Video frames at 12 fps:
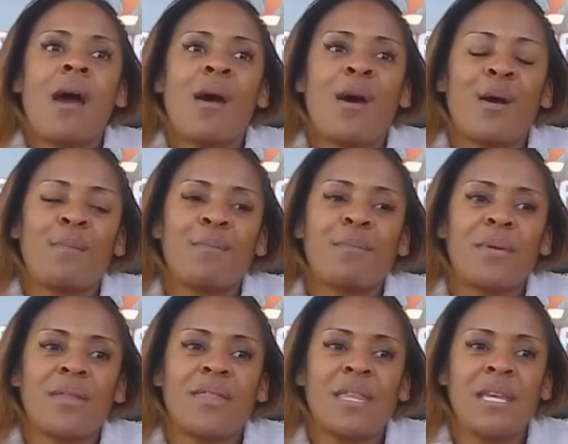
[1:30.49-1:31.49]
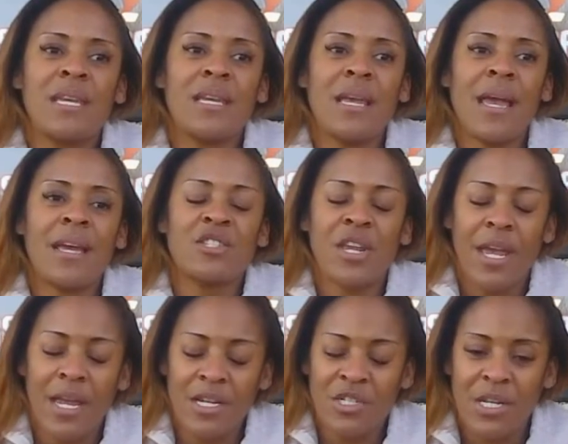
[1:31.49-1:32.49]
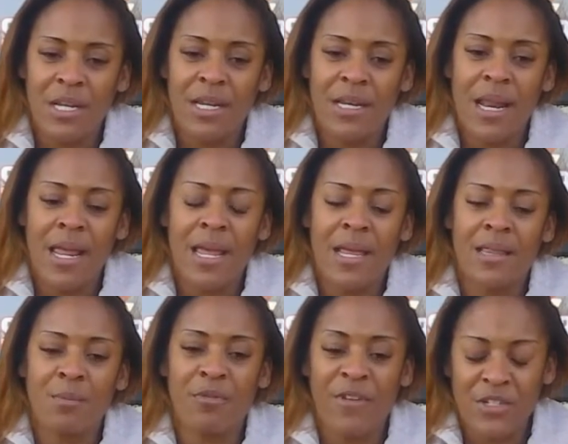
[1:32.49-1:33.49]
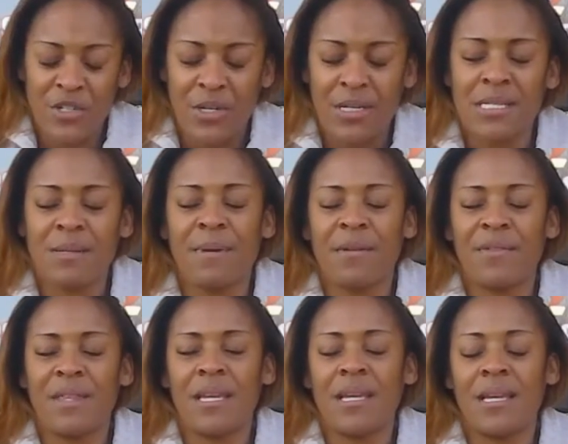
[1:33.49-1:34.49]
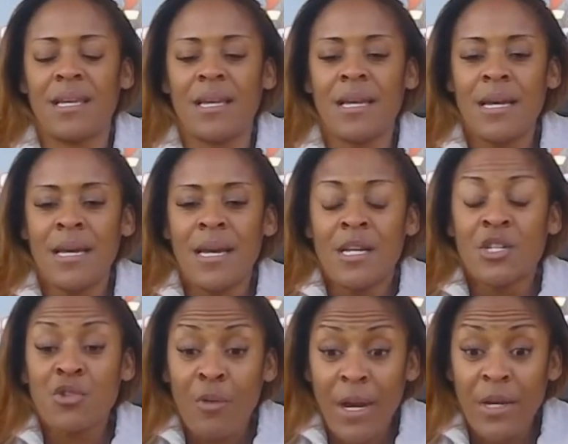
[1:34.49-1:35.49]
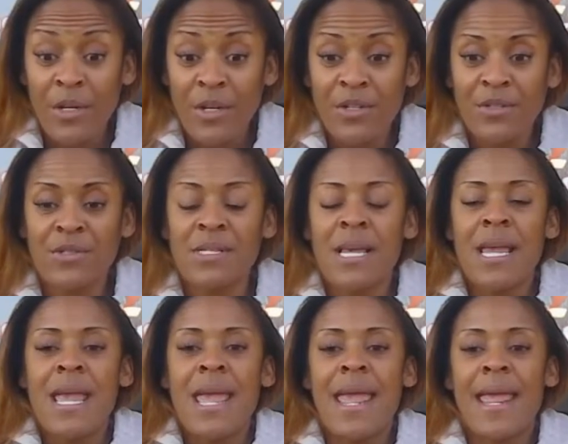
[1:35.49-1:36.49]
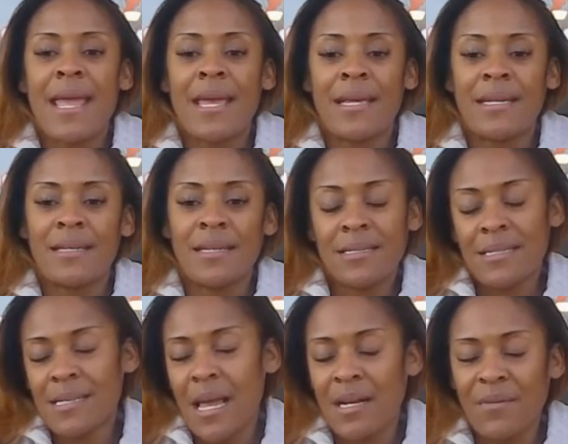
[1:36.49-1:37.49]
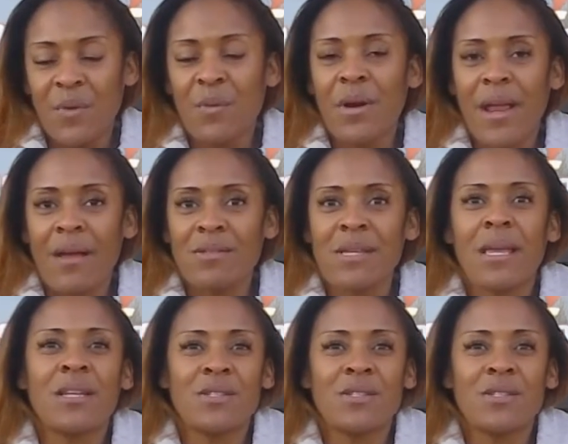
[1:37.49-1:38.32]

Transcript: um, the education and the professionalism of the trainers, and the design of the workouts.